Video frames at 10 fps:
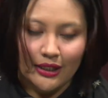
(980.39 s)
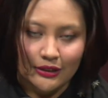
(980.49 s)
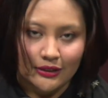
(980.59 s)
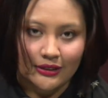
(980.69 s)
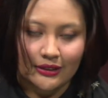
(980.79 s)

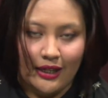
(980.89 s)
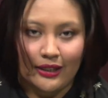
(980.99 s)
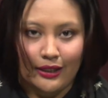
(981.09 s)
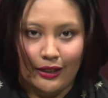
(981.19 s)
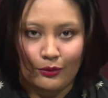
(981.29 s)
National's
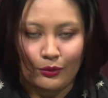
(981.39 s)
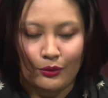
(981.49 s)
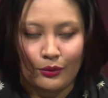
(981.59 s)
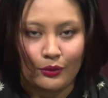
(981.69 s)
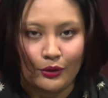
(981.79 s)
candidate,
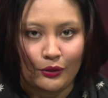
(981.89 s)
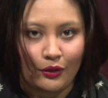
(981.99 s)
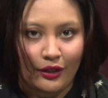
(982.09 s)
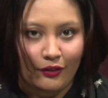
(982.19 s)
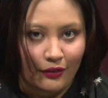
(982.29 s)
who do you
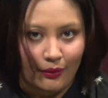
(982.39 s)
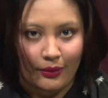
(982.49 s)
think fared